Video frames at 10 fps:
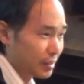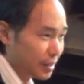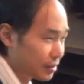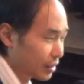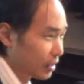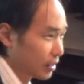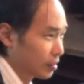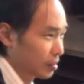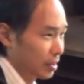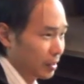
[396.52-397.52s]

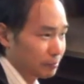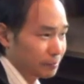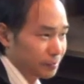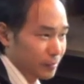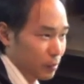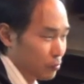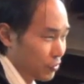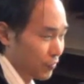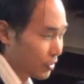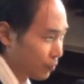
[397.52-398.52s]
India
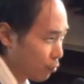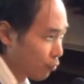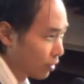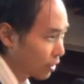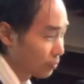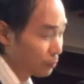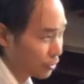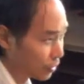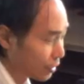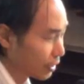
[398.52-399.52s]
who's very poor a
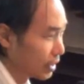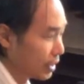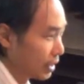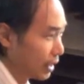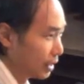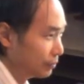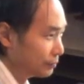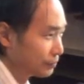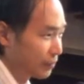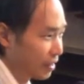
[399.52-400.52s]
computer,
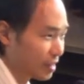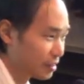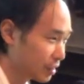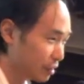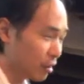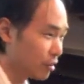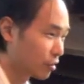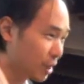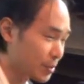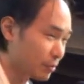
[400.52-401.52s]
then, you know, all
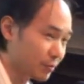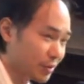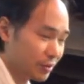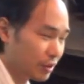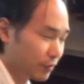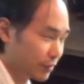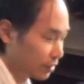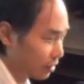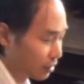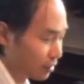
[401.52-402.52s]
corruption would be solved
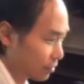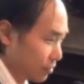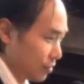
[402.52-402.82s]
and all